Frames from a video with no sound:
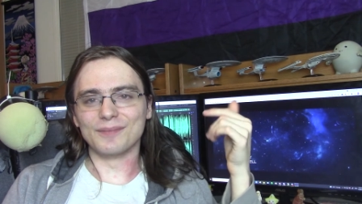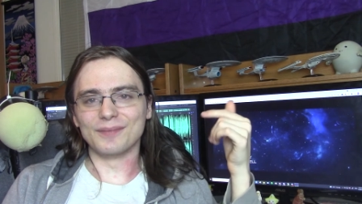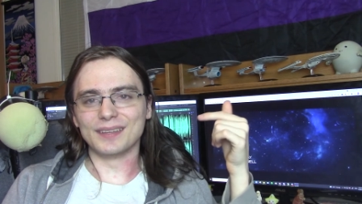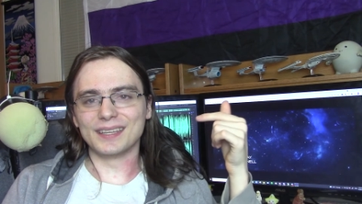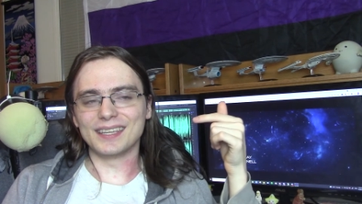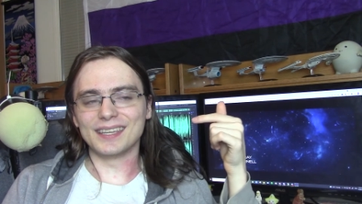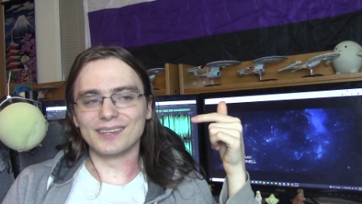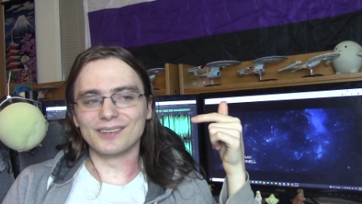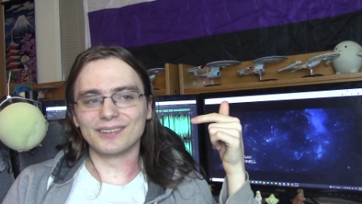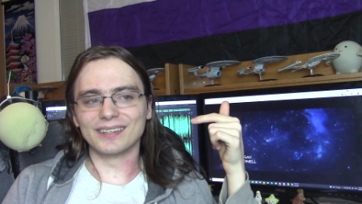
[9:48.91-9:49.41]

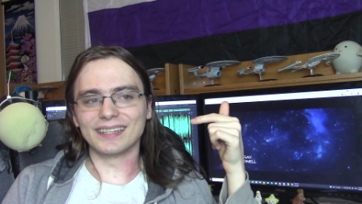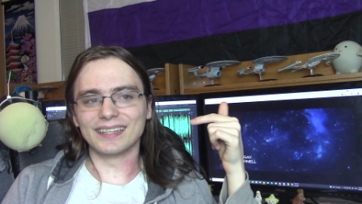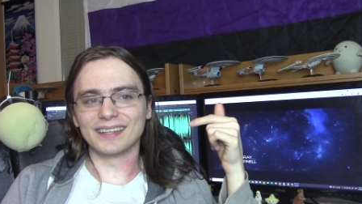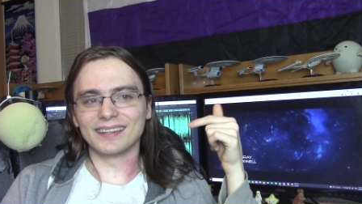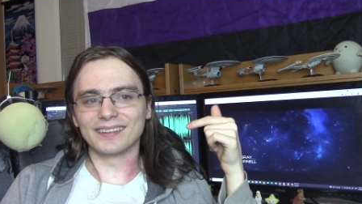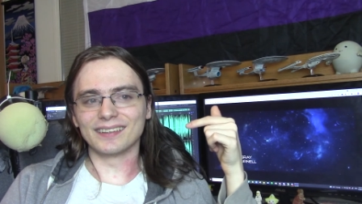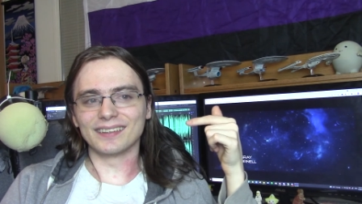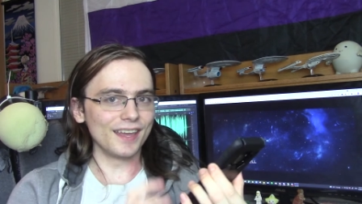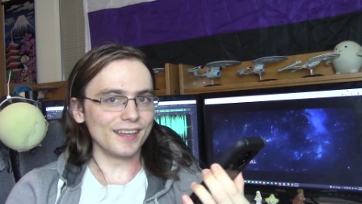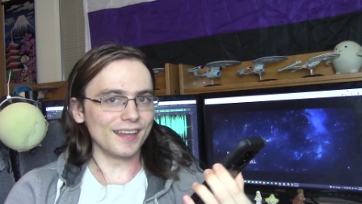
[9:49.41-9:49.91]

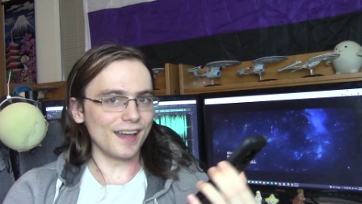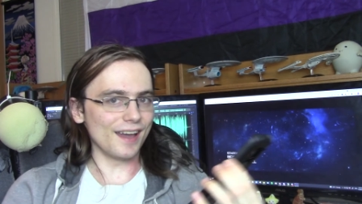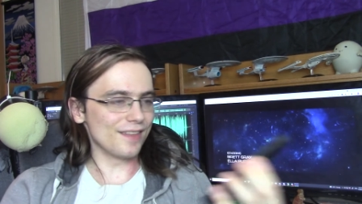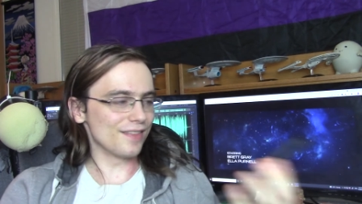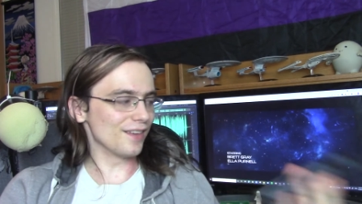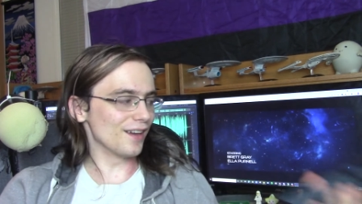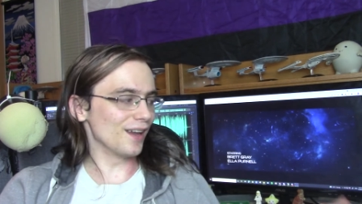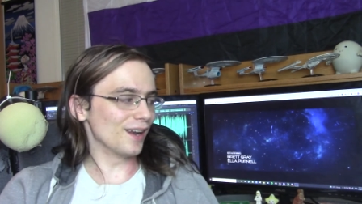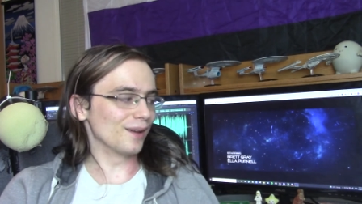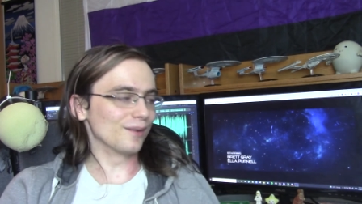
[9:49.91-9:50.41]
hearing, yeah, I
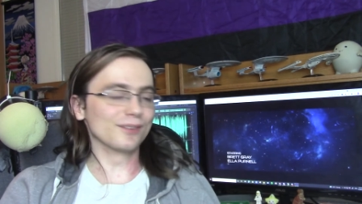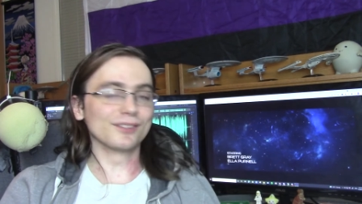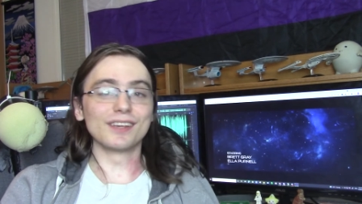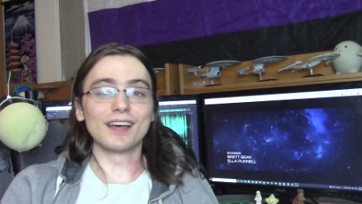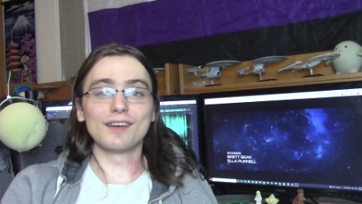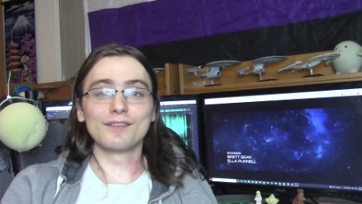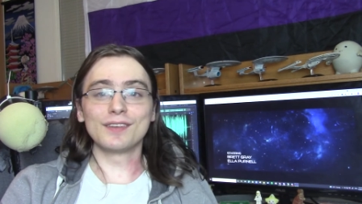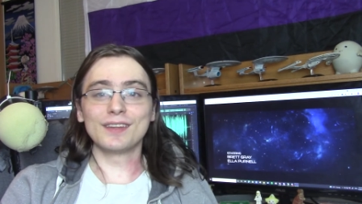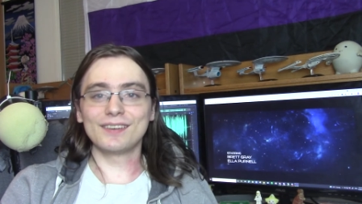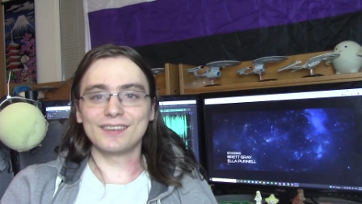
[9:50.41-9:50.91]
thought I was
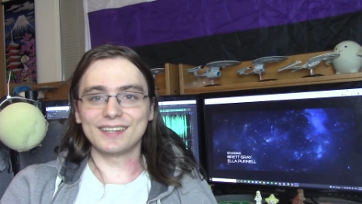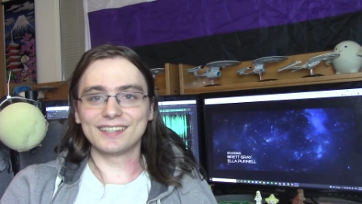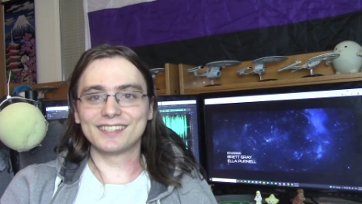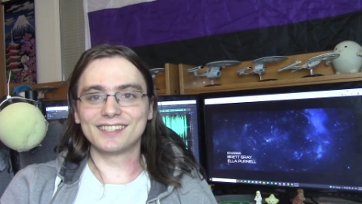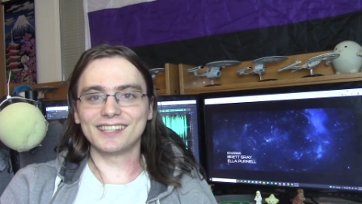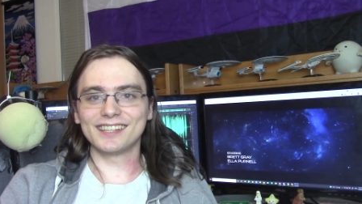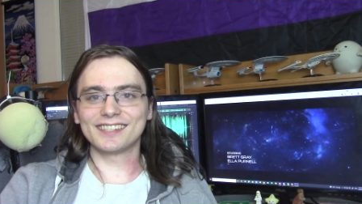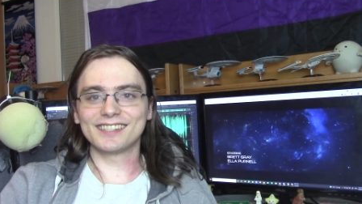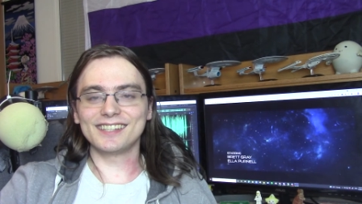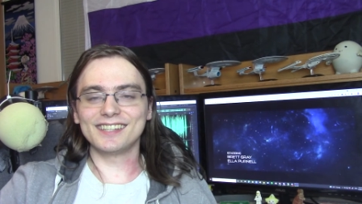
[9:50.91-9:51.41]
off, hearing
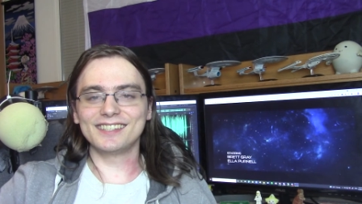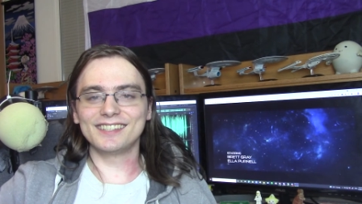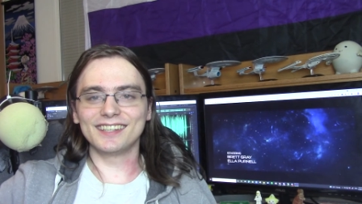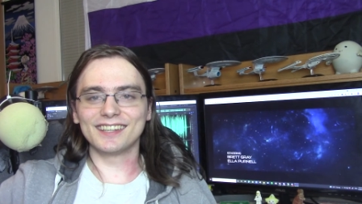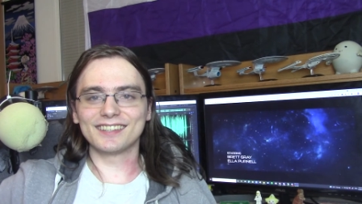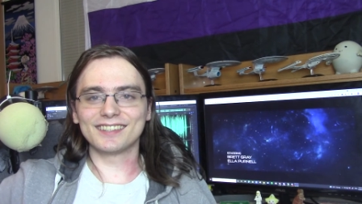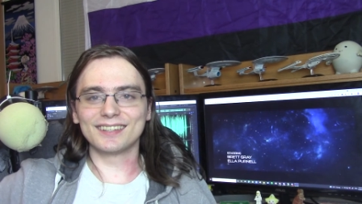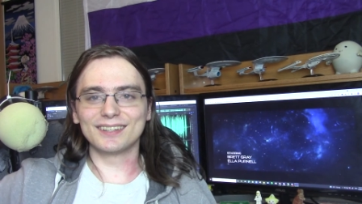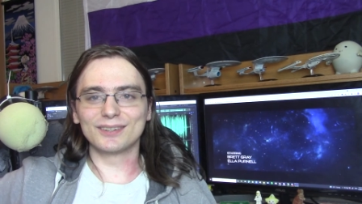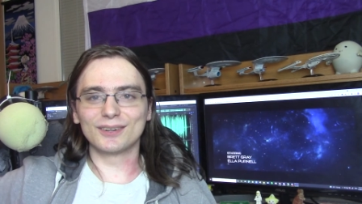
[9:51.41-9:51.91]

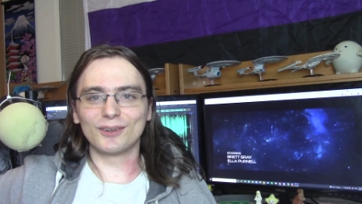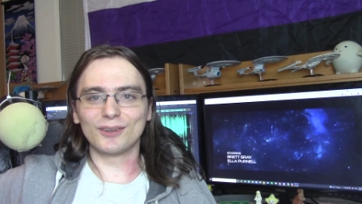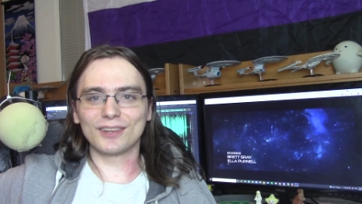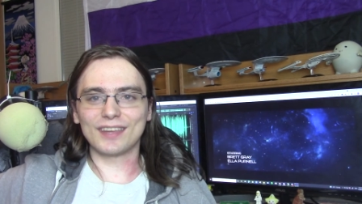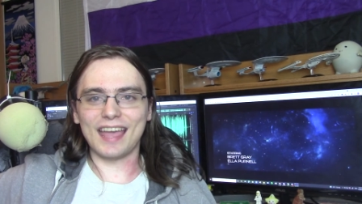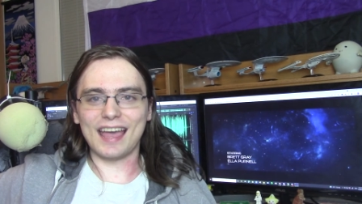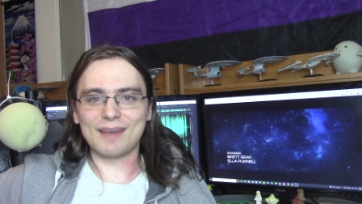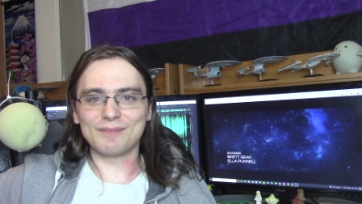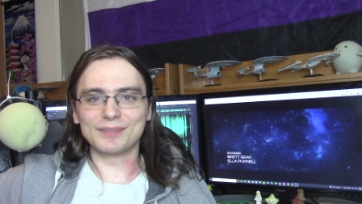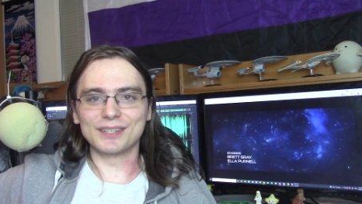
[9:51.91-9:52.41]
66-year-old
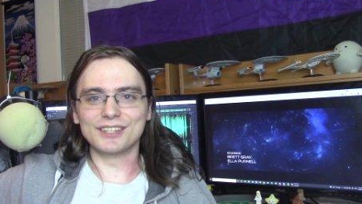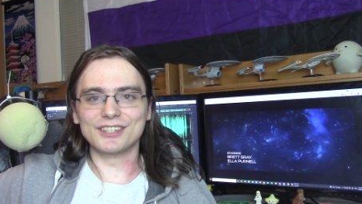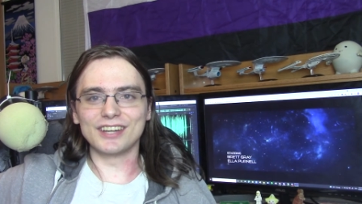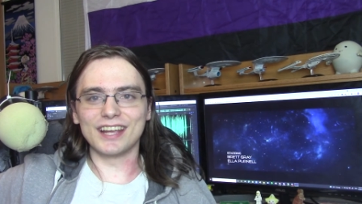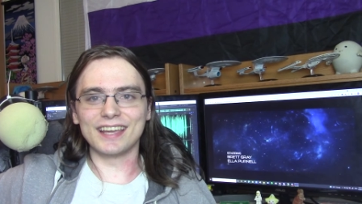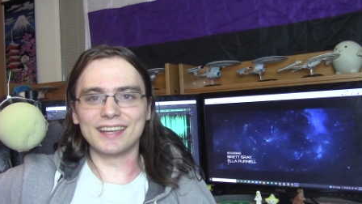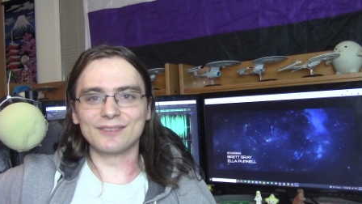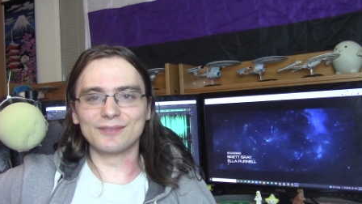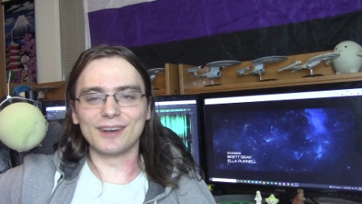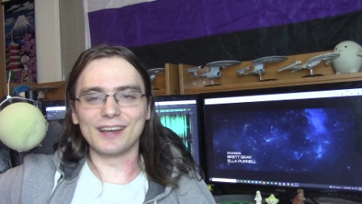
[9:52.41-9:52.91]
Captain
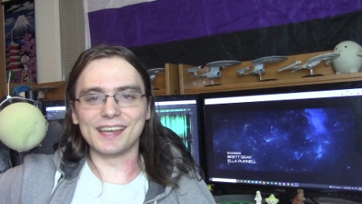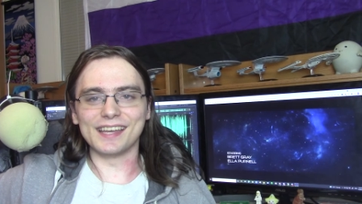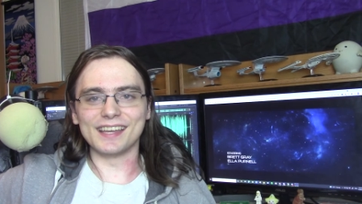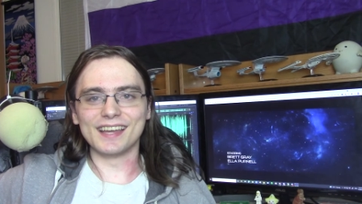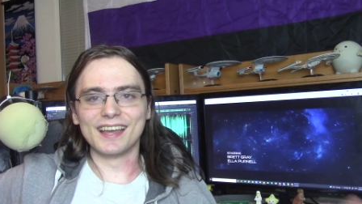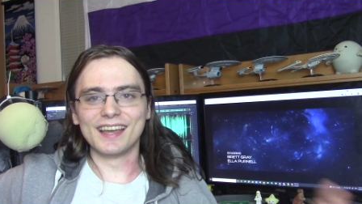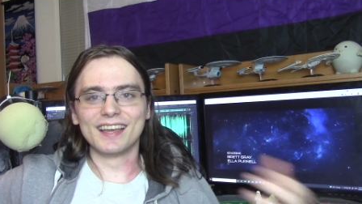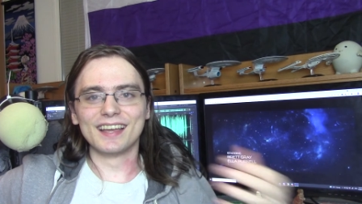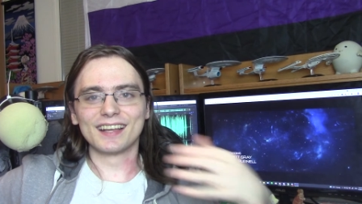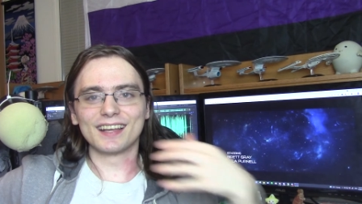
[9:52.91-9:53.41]
Janeway
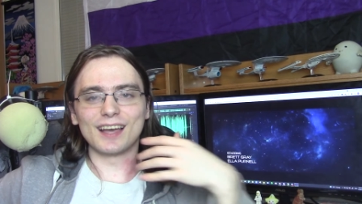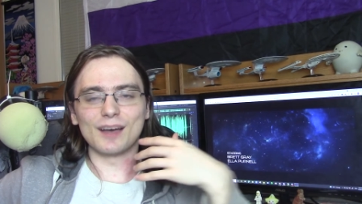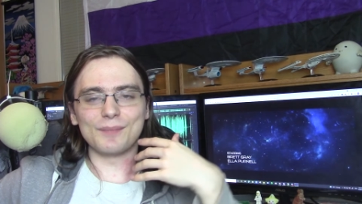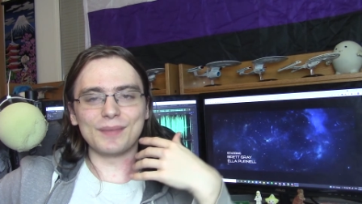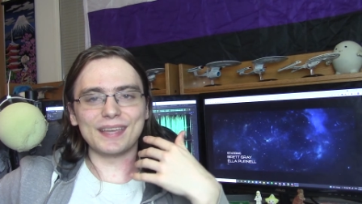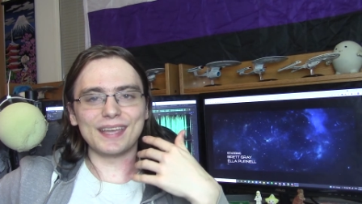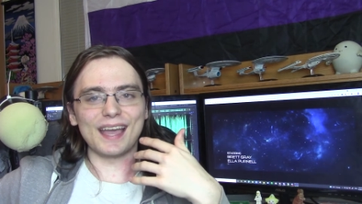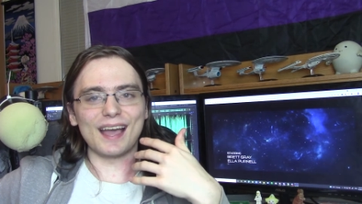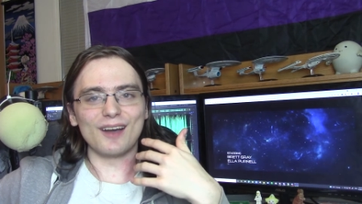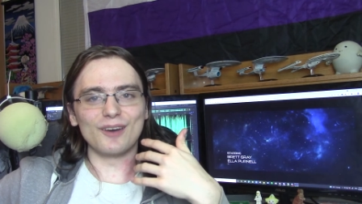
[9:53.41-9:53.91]

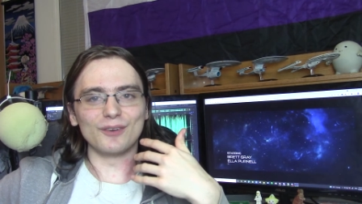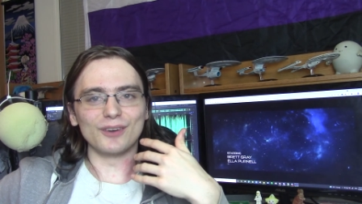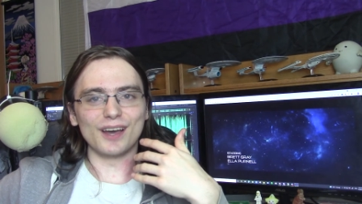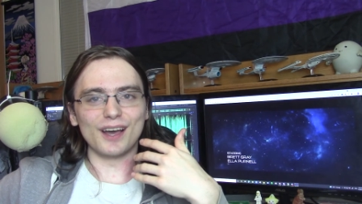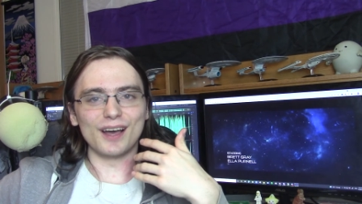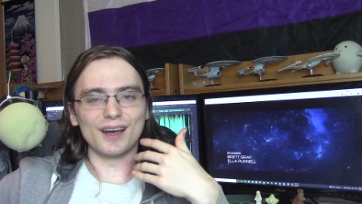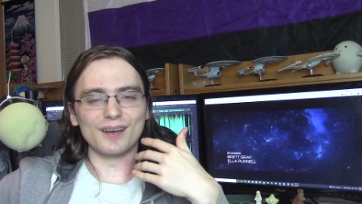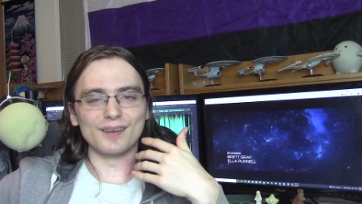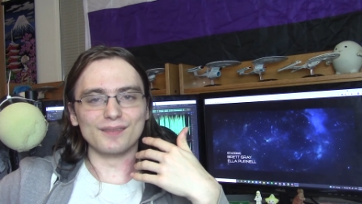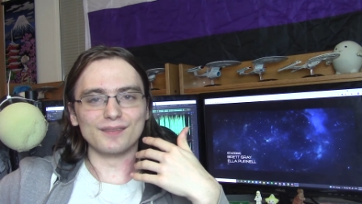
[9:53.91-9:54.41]
coming out
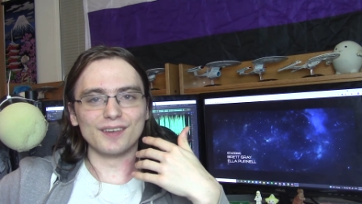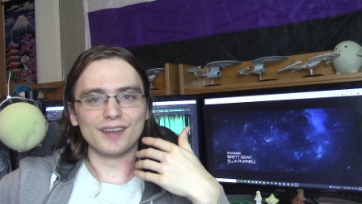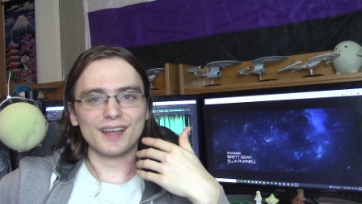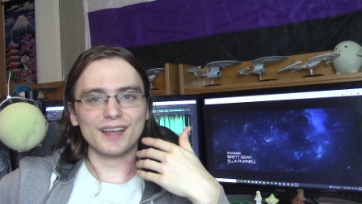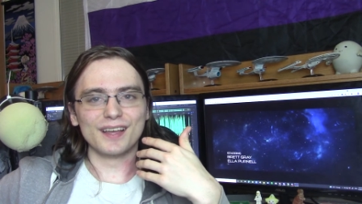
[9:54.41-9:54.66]
of